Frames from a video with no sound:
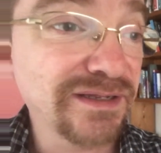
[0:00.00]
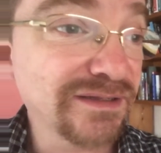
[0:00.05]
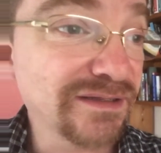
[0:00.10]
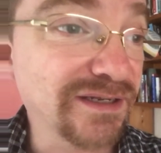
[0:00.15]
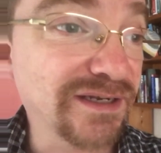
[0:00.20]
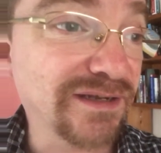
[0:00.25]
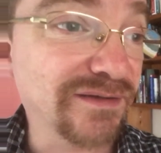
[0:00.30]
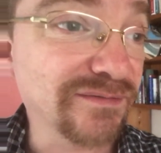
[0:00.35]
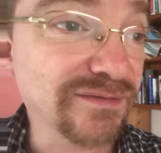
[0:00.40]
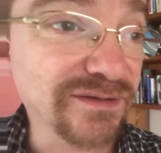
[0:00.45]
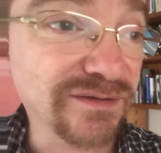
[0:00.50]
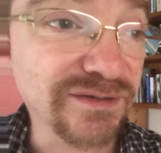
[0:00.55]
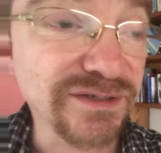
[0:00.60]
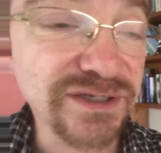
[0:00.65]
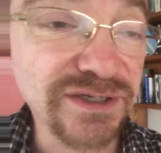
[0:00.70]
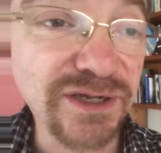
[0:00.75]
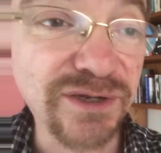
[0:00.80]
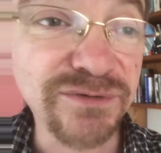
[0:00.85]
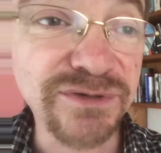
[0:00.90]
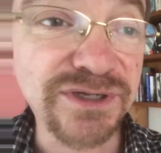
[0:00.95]
They don't, you know, the
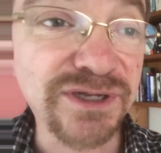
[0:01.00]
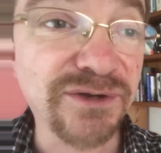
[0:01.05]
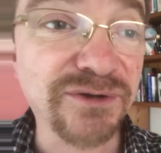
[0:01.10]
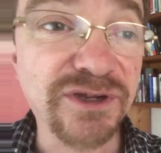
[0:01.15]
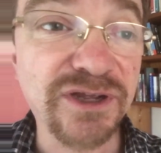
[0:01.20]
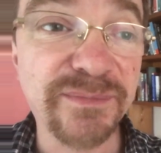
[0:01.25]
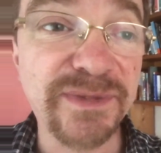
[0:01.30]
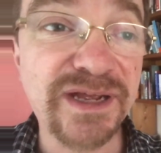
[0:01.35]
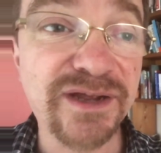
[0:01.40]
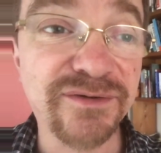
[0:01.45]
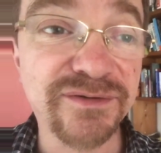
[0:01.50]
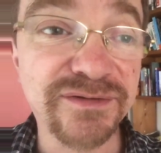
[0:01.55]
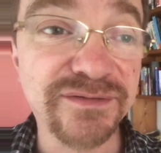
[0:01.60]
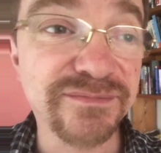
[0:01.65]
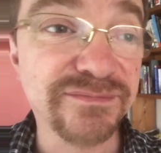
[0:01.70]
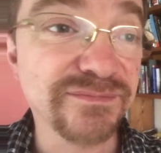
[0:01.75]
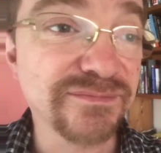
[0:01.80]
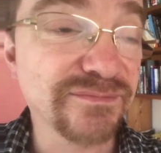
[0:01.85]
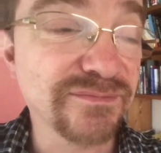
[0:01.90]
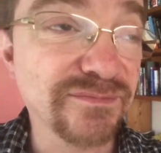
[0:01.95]
Stones don't come out
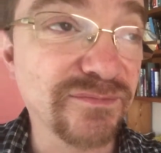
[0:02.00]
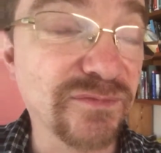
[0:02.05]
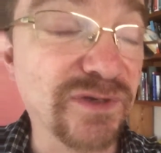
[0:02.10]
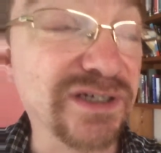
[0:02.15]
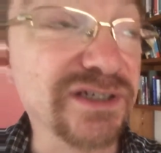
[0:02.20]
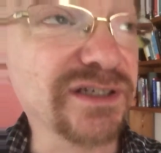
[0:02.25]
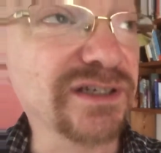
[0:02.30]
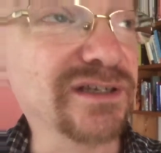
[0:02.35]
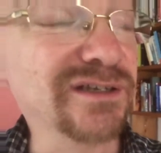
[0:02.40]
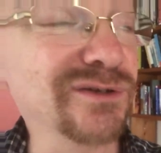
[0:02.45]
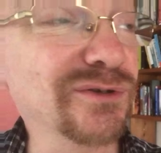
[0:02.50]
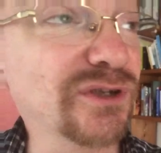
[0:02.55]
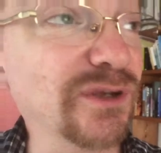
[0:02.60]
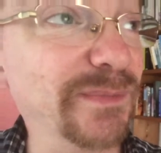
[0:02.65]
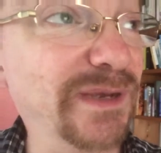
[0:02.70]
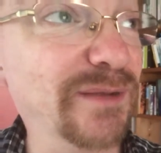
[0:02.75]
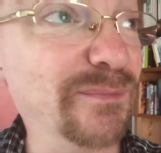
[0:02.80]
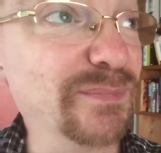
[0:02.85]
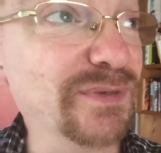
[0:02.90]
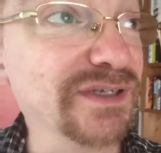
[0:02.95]
and, well, actually they do
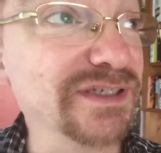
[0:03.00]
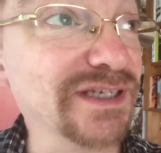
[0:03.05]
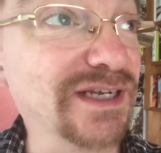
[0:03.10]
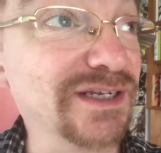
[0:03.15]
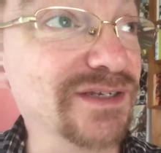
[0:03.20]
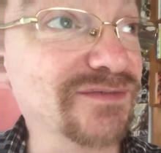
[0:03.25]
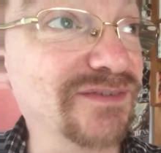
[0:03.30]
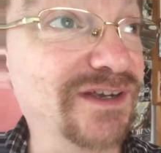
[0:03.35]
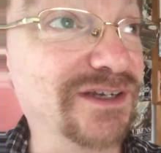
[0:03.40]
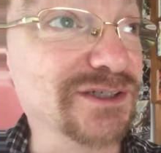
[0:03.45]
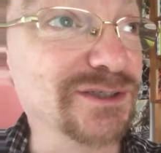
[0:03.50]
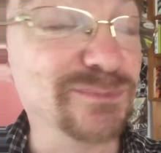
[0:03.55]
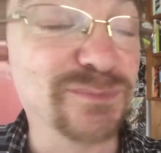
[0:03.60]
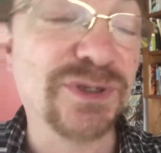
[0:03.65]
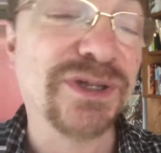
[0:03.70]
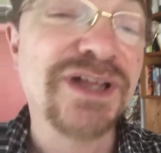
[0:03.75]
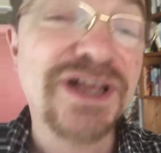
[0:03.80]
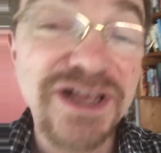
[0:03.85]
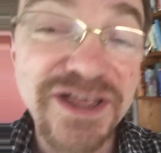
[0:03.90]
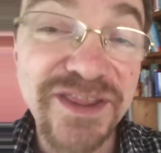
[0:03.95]
come out and play Satisfaction,
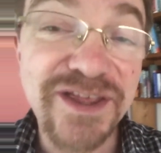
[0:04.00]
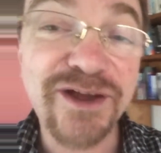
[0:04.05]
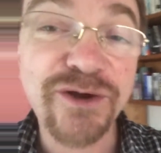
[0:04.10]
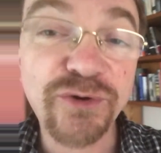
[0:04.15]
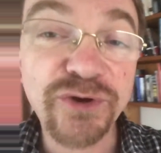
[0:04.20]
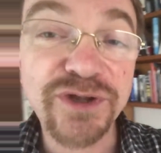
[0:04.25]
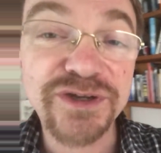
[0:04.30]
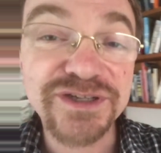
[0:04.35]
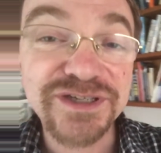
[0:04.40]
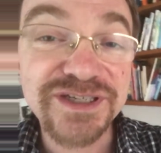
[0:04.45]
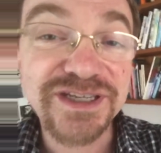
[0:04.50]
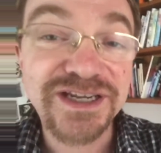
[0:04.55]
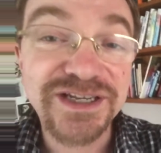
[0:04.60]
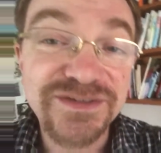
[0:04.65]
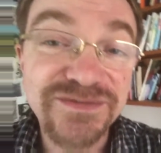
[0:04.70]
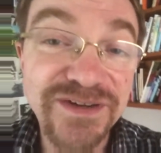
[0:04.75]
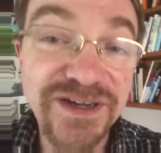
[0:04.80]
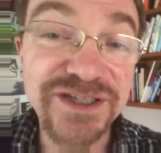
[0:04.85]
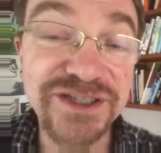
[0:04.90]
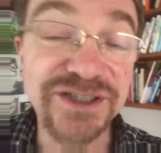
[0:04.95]
but they hold on to
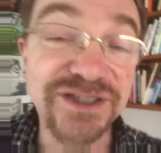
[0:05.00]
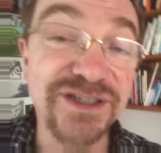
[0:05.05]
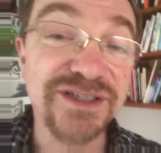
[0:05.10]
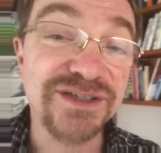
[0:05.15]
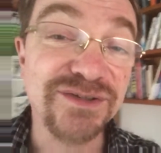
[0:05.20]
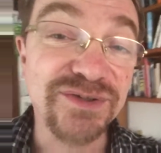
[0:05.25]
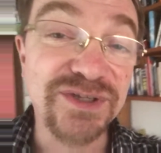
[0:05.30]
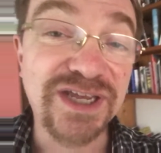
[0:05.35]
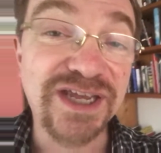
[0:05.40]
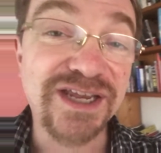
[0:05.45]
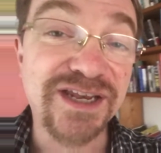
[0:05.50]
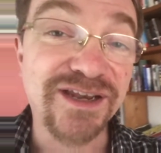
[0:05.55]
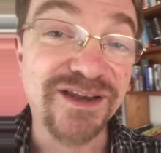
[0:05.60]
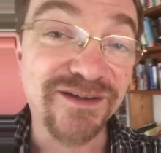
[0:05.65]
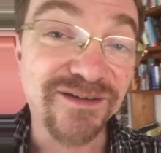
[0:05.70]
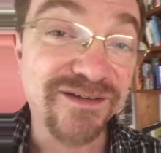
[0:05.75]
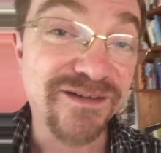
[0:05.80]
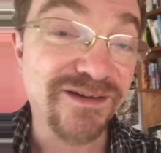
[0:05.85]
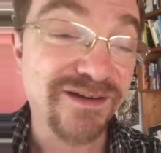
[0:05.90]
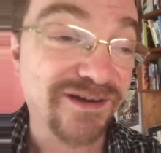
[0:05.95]
Satisfaction until the
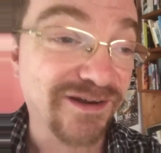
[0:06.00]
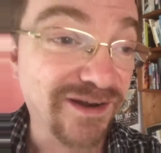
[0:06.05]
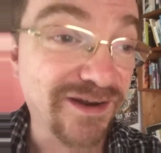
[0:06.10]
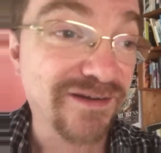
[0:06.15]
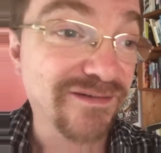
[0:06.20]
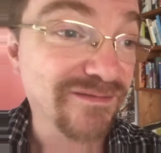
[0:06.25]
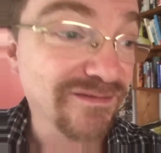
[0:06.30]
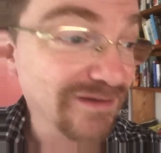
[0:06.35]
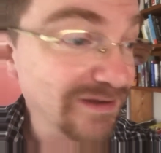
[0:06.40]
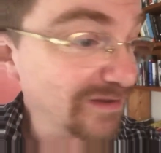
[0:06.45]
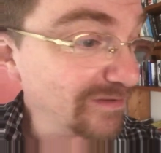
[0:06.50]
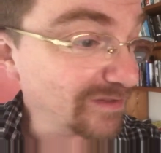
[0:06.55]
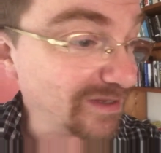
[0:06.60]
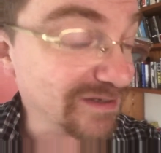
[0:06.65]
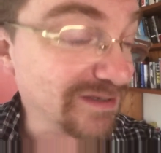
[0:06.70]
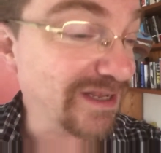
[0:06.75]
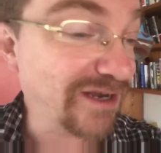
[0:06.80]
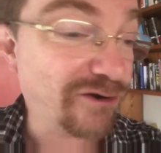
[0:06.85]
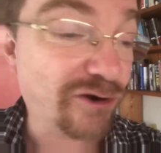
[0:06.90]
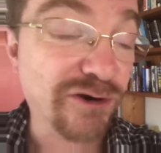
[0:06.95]
end, and then
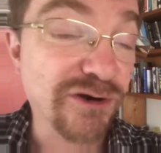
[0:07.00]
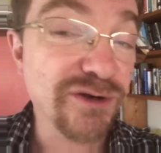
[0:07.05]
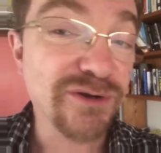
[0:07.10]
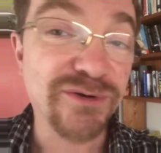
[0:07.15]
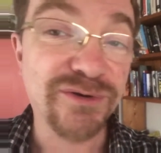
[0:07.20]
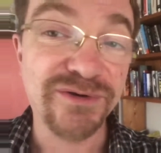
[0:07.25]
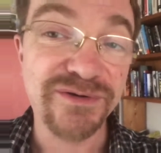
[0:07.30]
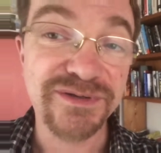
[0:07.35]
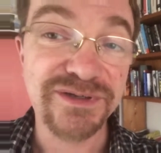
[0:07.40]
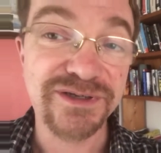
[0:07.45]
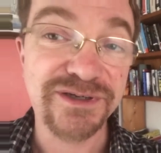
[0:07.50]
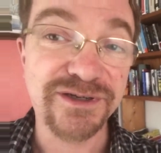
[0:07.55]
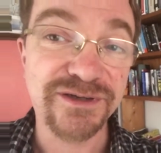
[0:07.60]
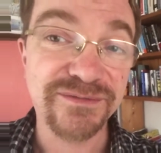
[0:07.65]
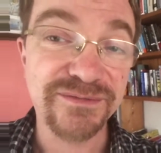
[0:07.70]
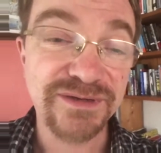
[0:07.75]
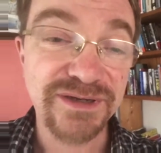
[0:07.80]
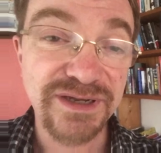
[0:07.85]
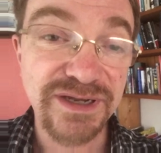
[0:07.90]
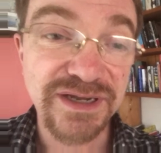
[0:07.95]
that's their encore, you
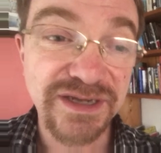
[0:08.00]
know.